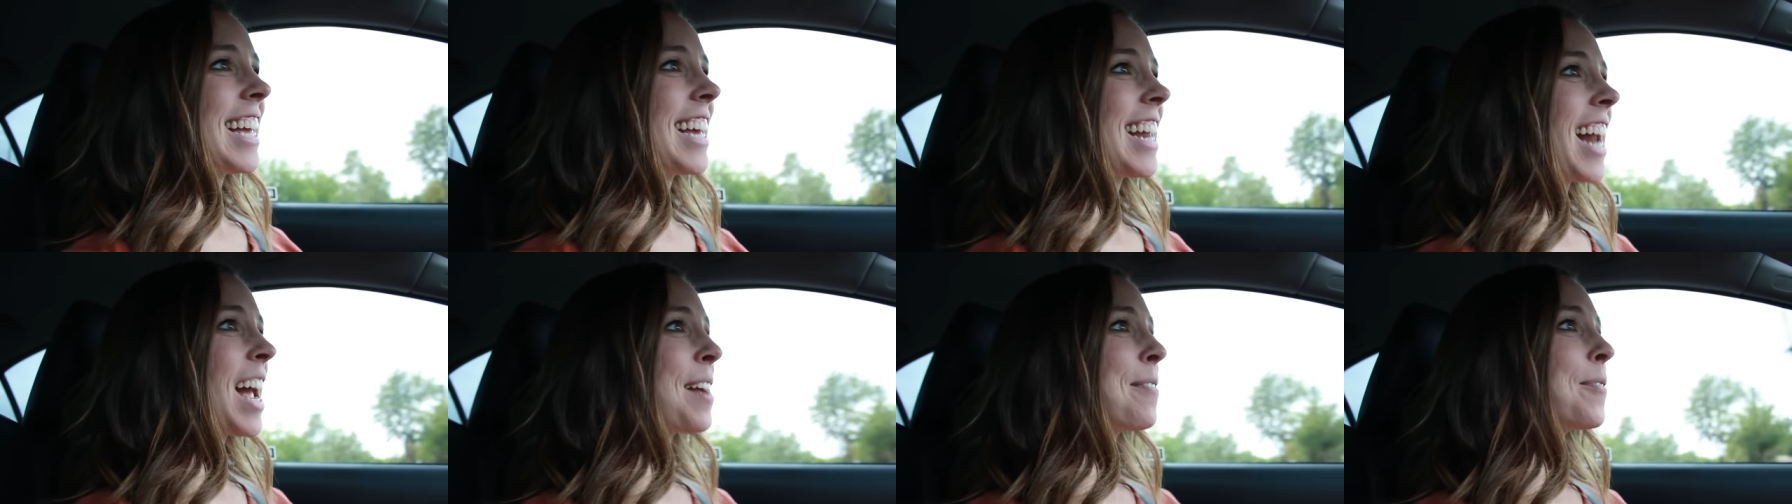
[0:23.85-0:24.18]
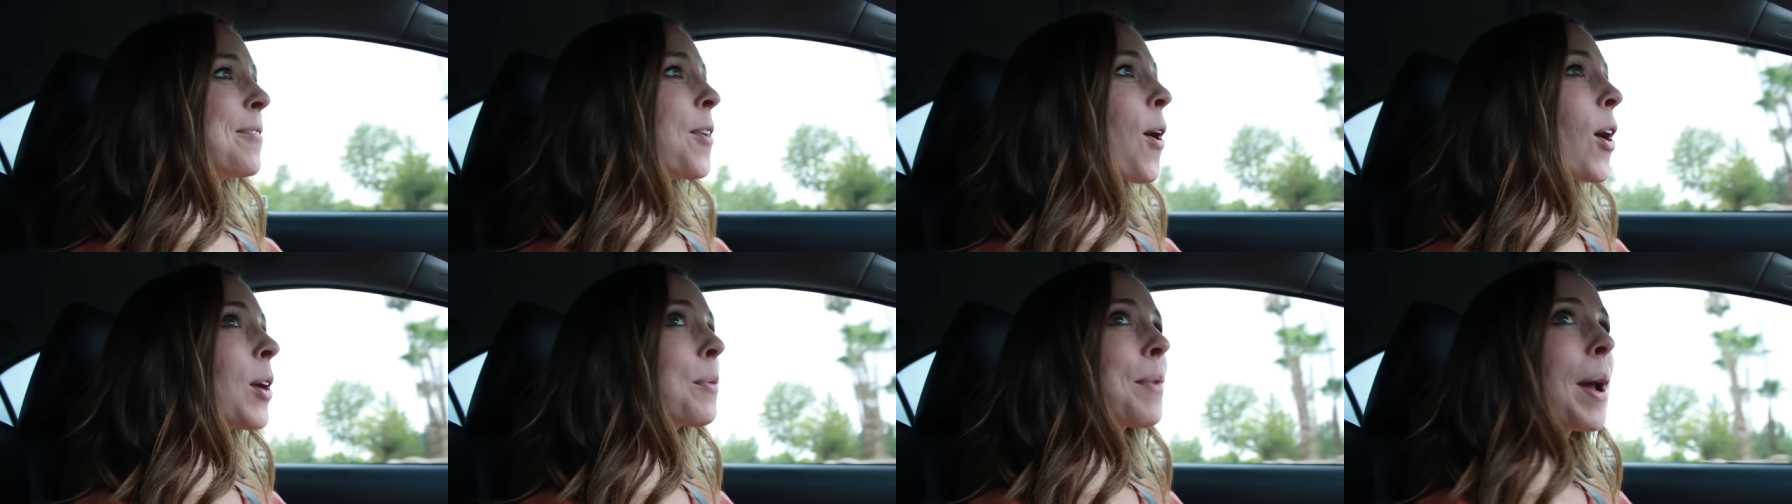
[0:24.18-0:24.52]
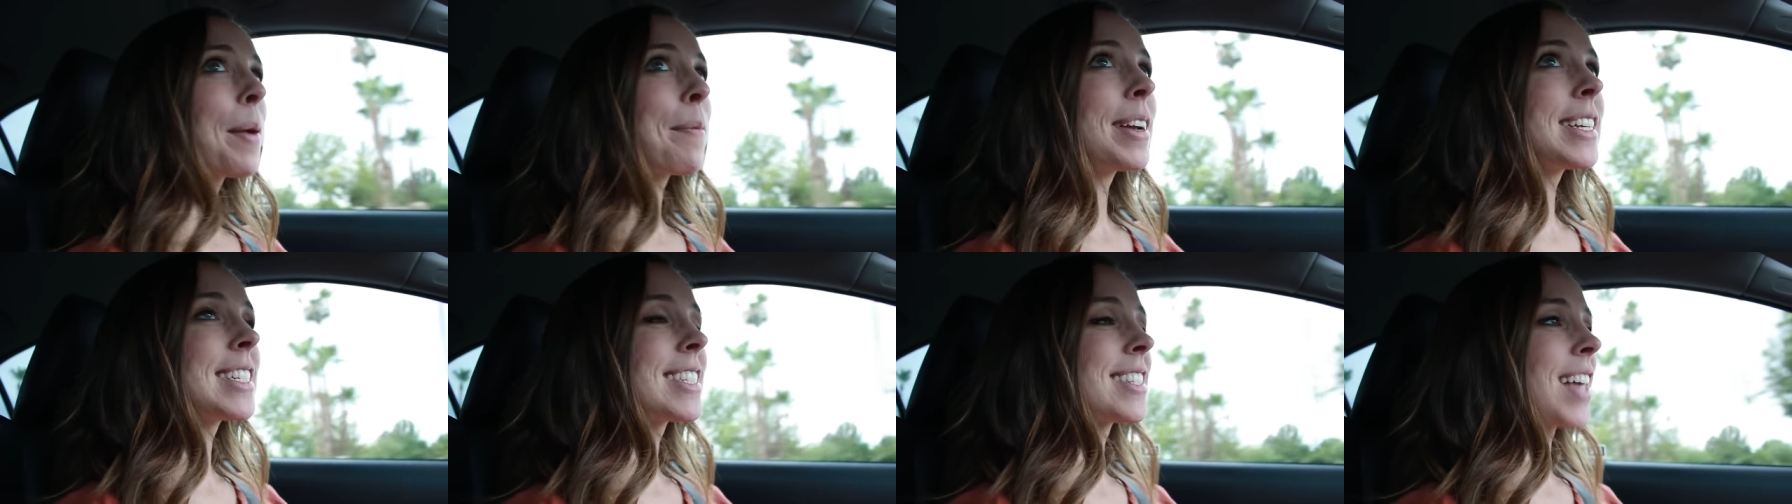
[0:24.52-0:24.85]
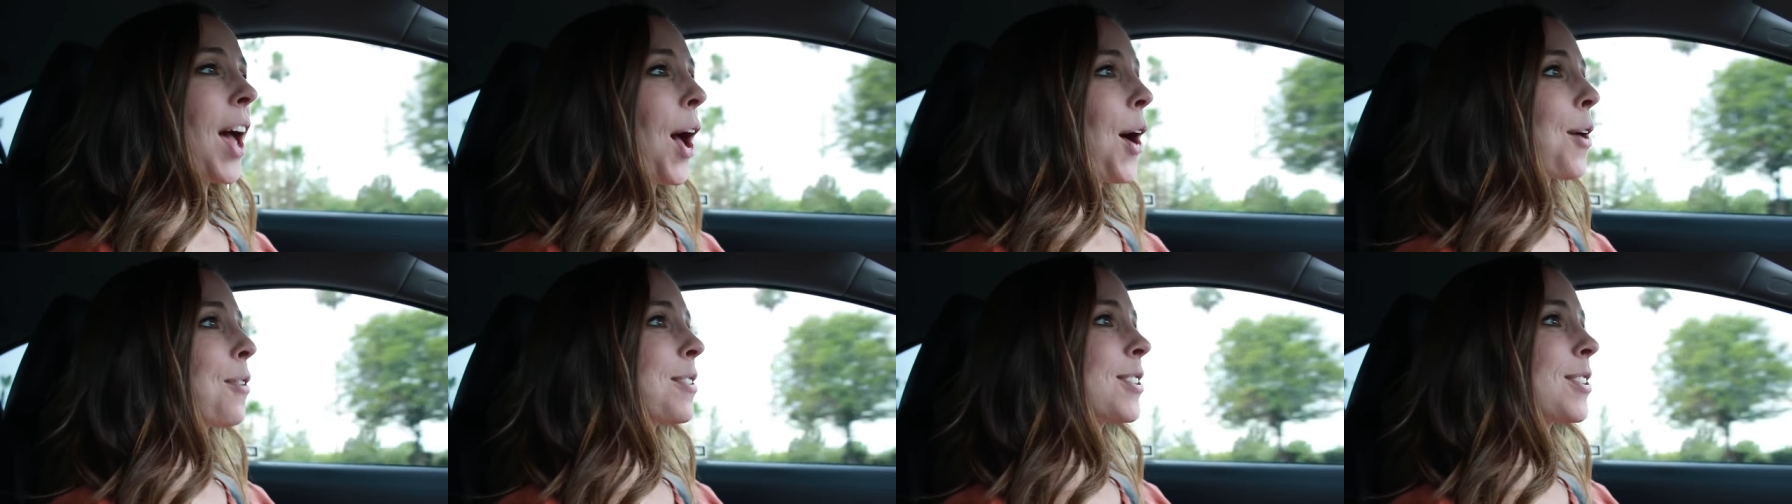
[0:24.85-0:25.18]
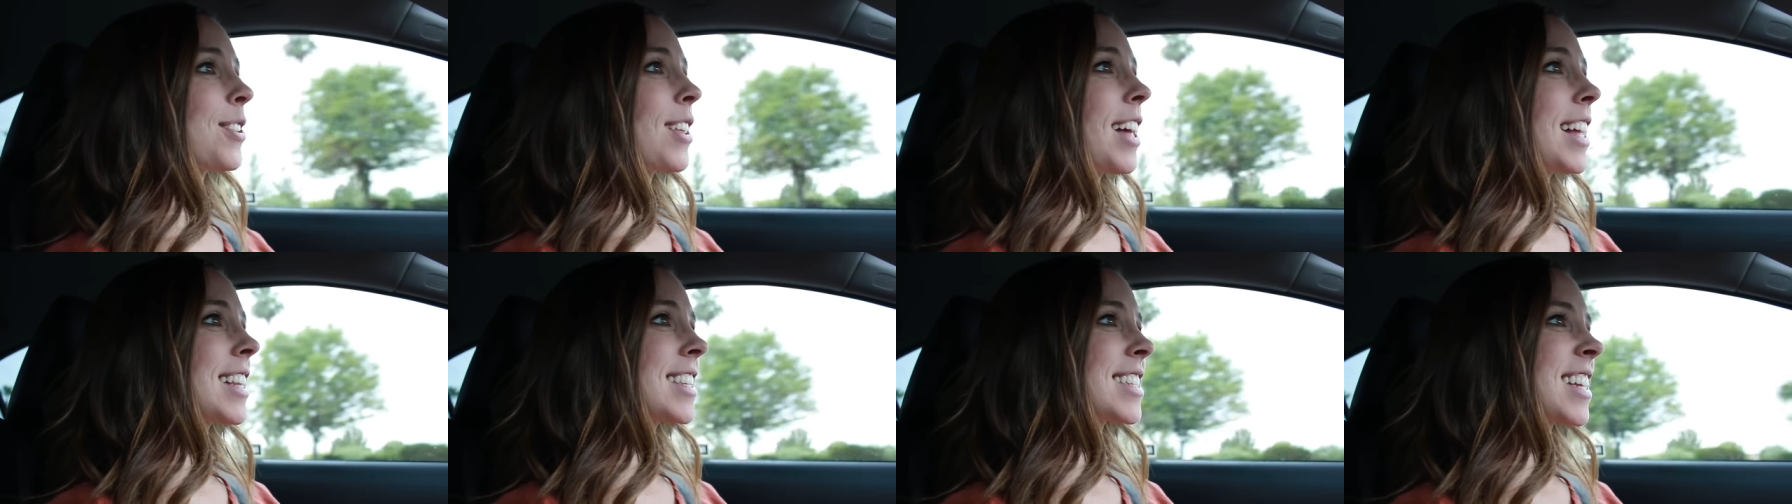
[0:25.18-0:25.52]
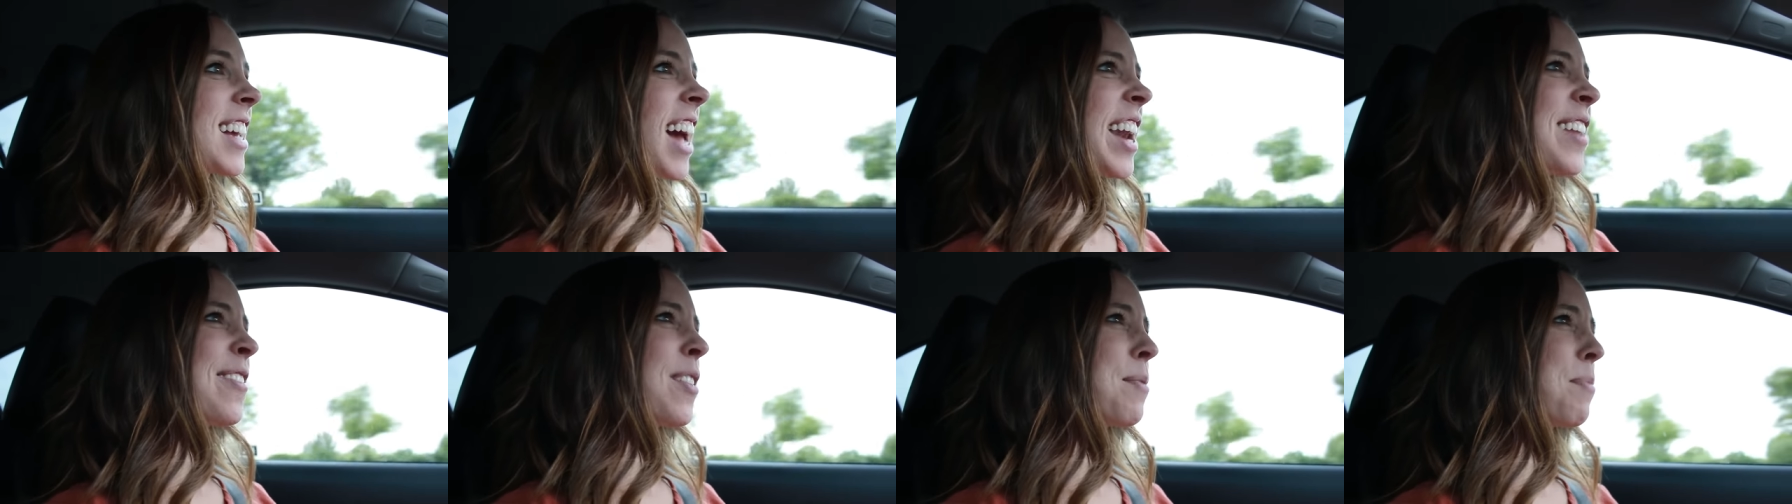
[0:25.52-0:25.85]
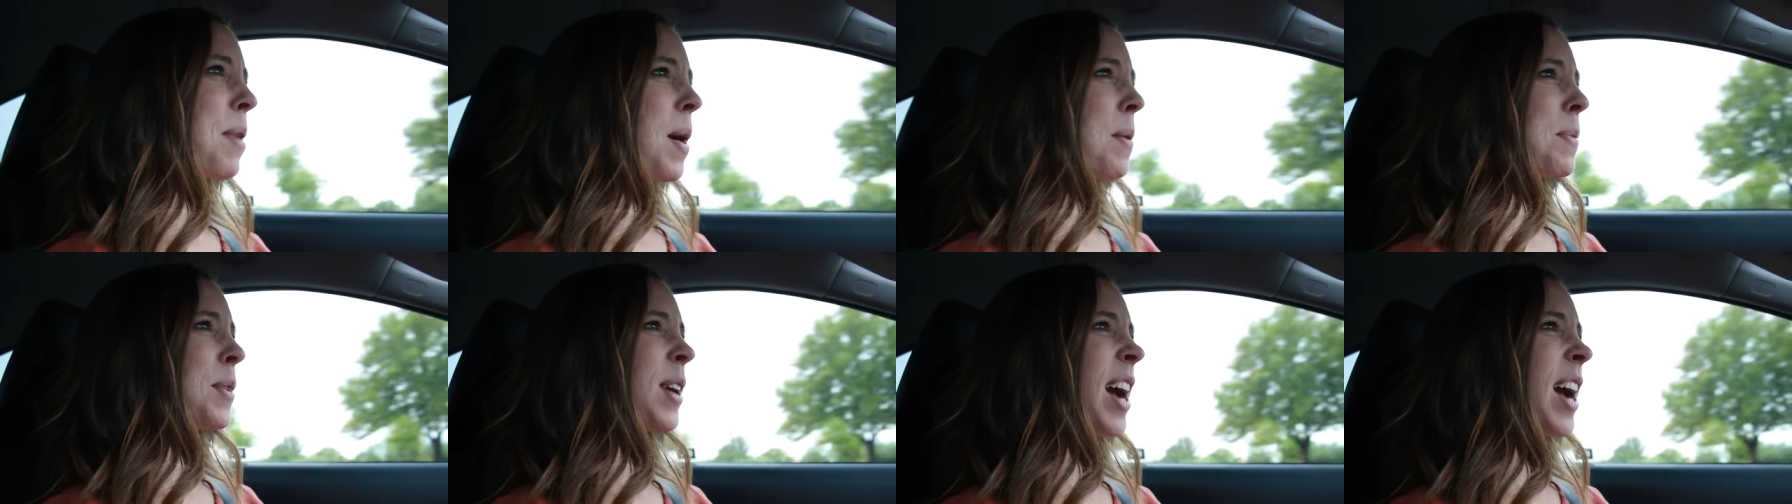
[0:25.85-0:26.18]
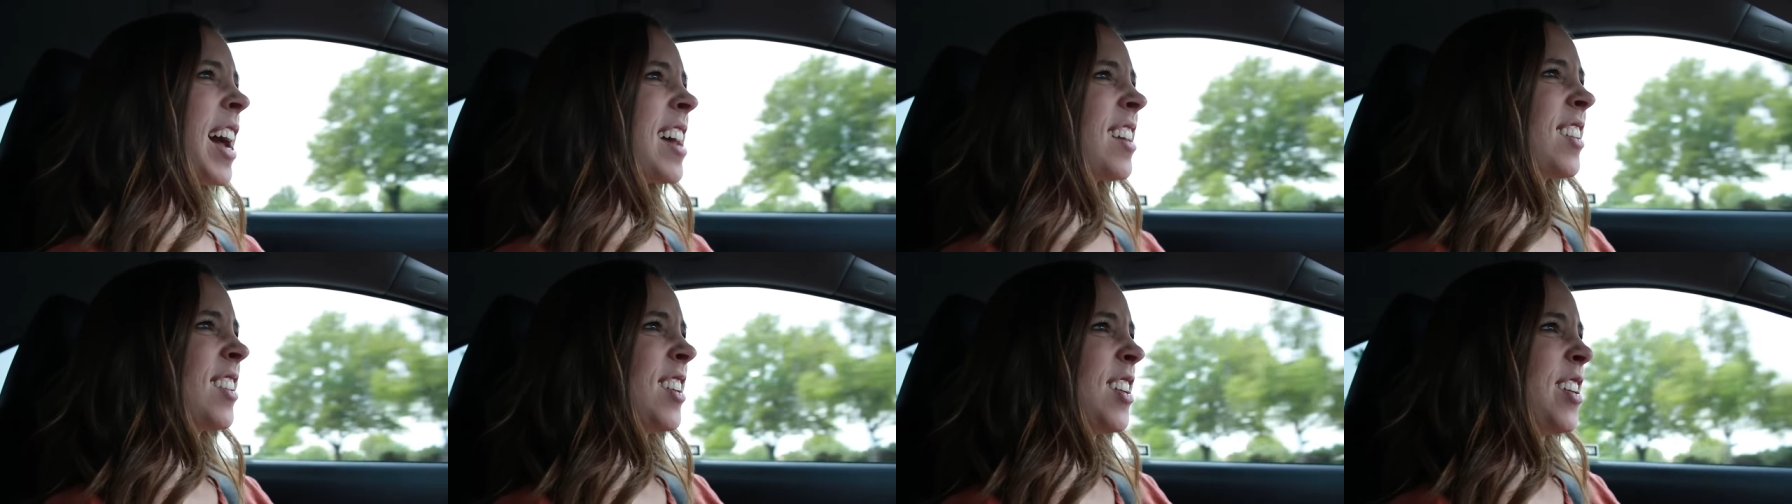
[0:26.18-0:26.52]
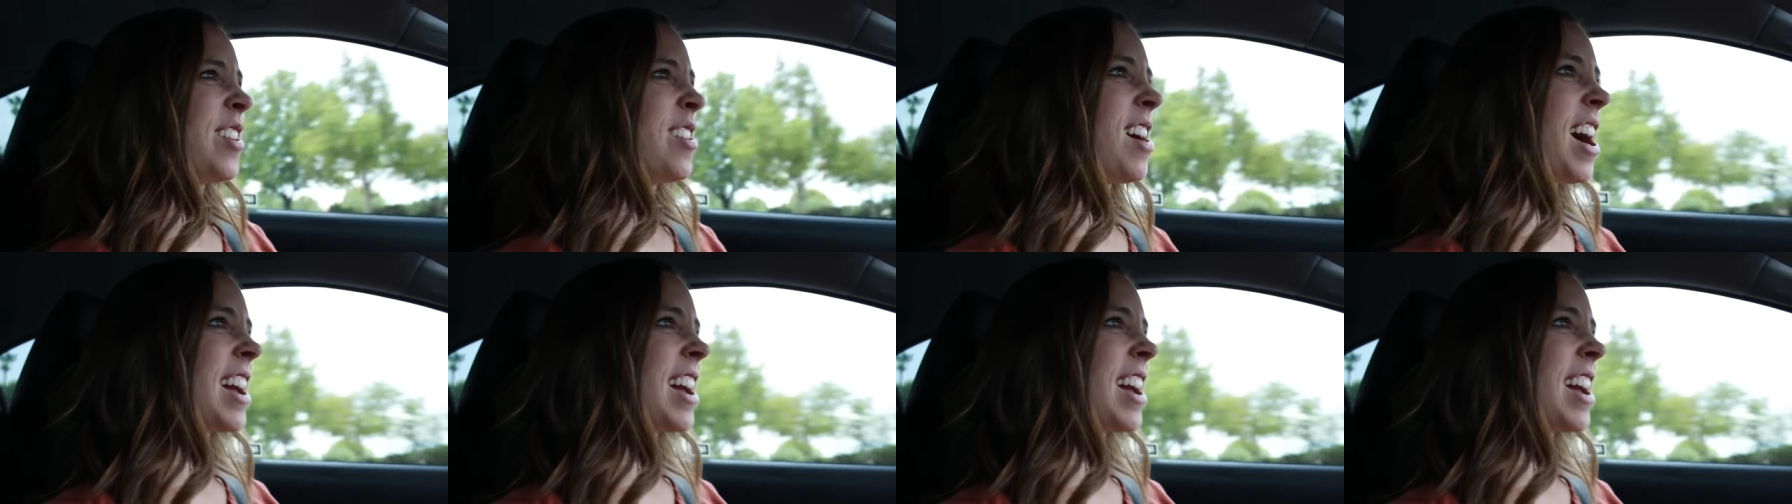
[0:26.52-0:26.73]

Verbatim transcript: I'm going by myself, so that's kind of a bummer. I don't know.